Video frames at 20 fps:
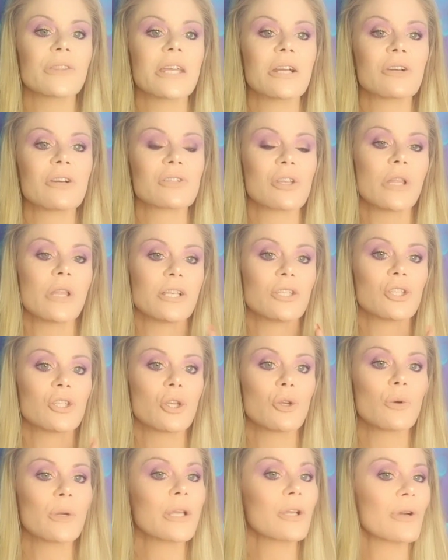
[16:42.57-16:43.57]
There's only
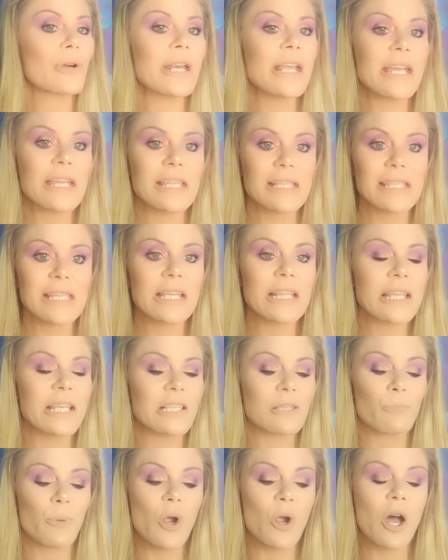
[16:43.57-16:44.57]
2 ingredients in
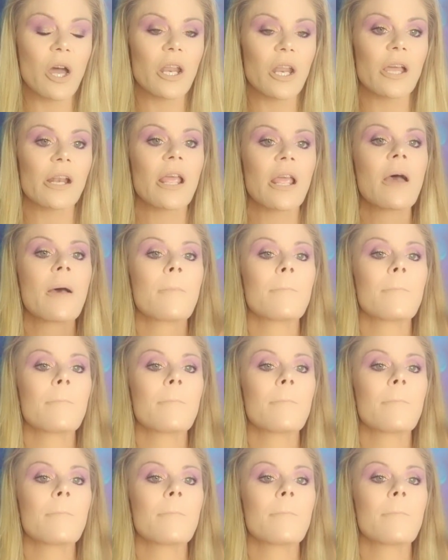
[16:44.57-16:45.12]
this product,